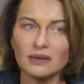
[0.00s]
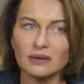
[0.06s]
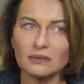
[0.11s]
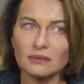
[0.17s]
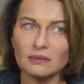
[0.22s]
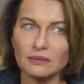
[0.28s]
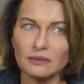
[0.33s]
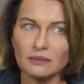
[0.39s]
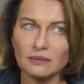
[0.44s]

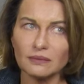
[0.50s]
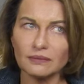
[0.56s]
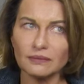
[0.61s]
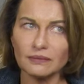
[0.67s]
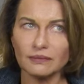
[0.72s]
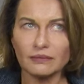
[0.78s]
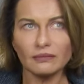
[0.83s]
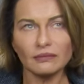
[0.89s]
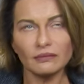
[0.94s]

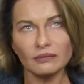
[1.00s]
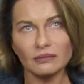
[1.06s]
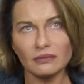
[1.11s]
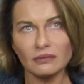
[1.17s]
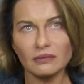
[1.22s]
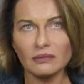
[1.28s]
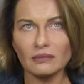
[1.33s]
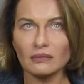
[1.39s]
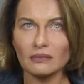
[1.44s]

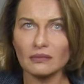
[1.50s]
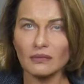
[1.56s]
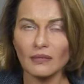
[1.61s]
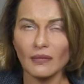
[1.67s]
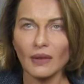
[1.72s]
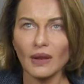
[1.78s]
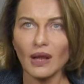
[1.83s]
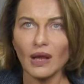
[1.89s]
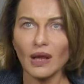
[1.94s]

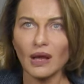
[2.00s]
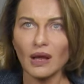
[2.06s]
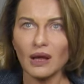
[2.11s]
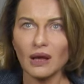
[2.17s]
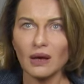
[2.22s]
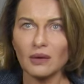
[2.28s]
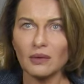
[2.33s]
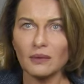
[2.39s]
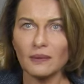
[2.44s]

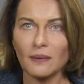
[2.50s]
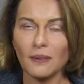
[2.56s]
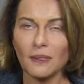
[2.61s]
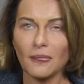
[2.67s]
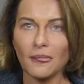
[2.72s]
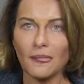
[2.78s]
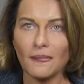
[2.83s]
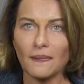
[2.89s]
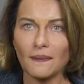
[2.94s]

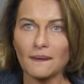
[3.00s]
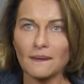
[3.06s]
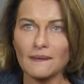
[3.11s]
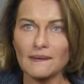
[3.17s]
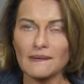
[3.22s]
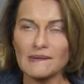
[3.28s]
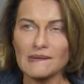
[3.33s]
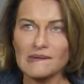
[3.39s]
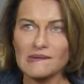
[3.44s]

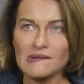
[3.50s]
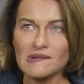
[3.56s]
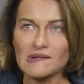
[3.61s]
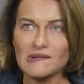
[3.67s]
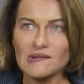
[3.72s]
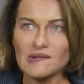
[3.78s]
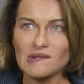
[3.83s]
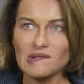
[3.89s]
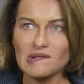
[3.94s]

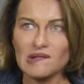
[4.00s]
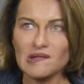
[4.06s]
Nothing is said.